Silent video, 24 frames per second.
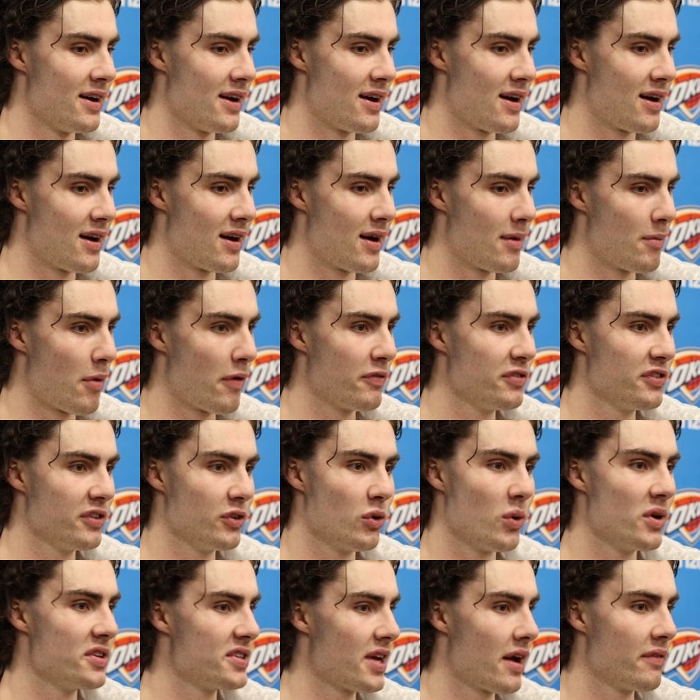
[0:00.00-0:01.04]
um,
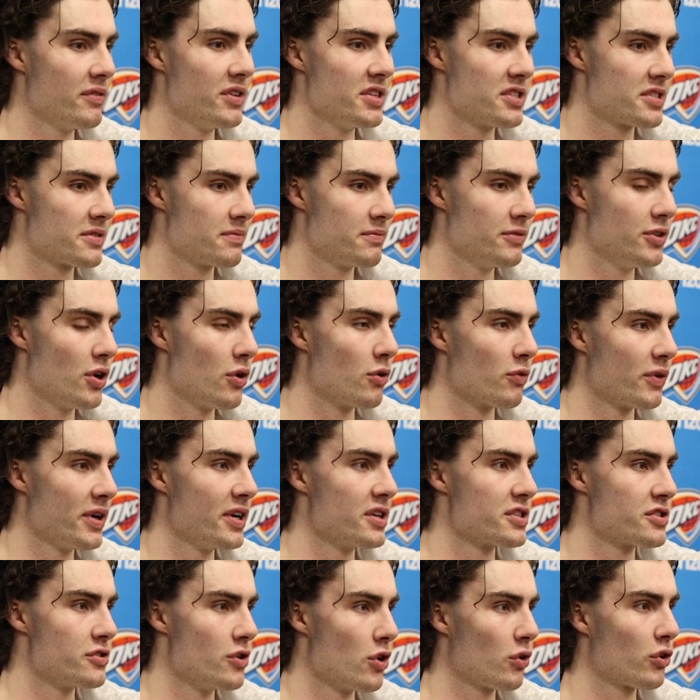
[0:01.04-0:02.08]
obviously, always have this you know
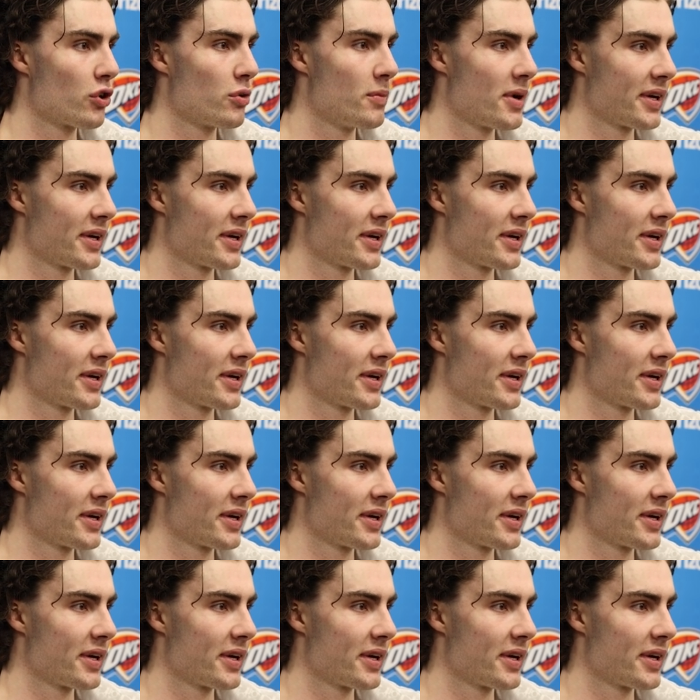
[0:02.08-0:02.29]
arena circled